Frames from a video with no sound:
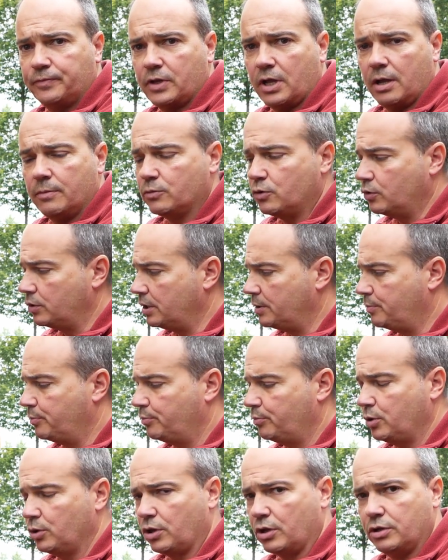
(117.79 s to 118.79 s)
I'm going to
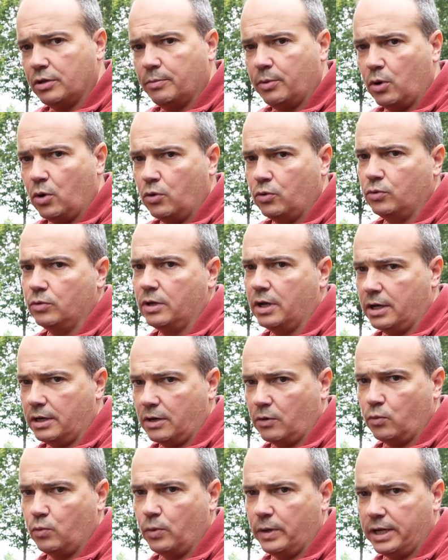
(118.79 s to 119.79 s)
pull out the bottle and
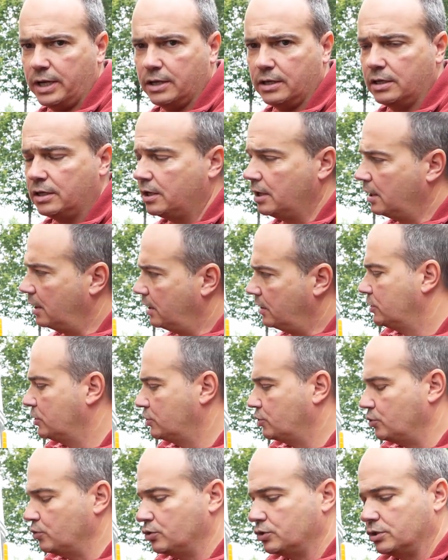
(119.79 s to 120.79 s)
I'll weigh it
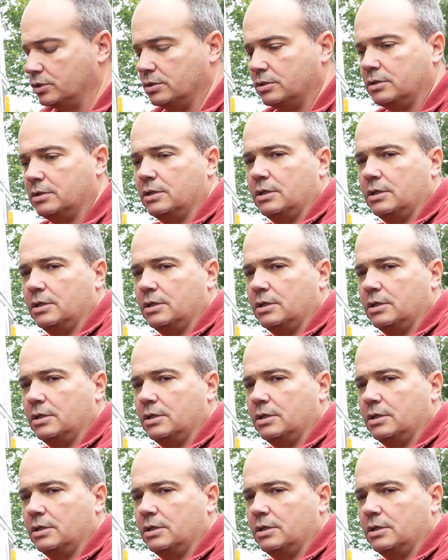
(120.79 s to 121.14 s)
just using